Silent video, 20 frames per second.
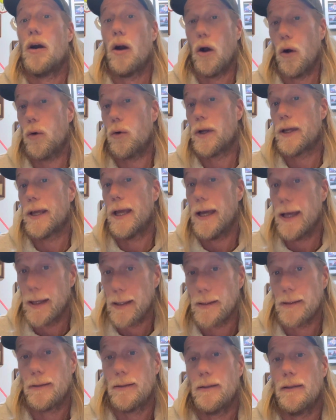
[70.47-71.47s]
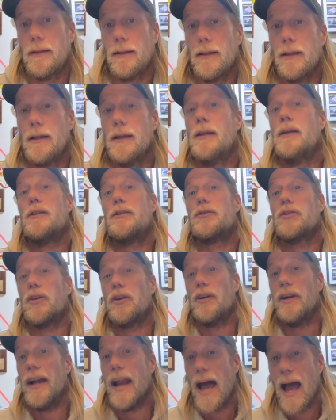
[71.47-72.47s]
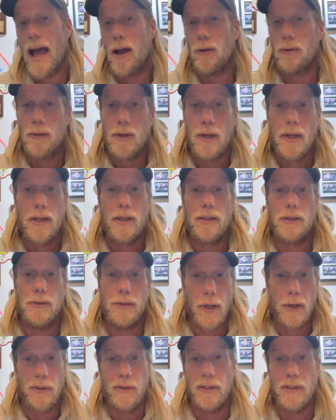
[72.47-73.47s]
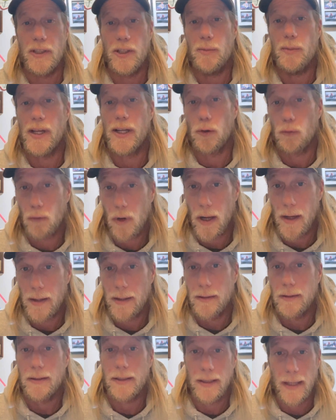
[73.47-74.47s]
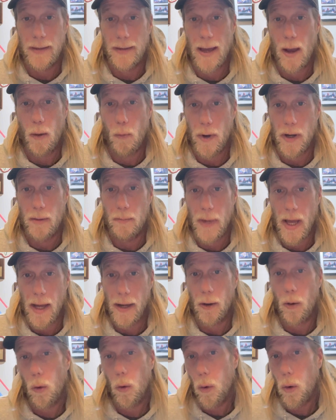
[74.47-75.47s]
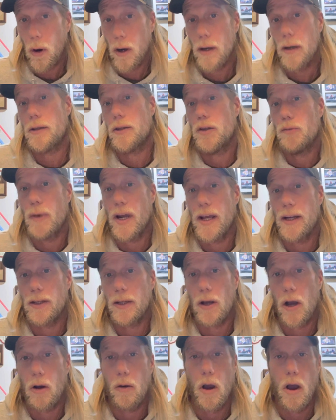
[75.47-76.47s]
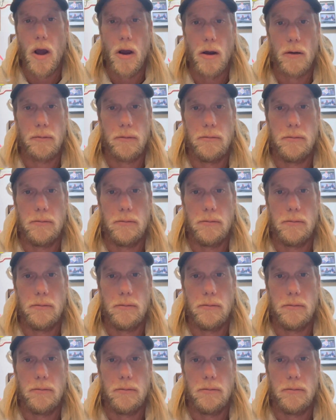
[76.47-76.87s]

Okay, so now you know you need to make a run to get that winning bag. Or you might go, oh,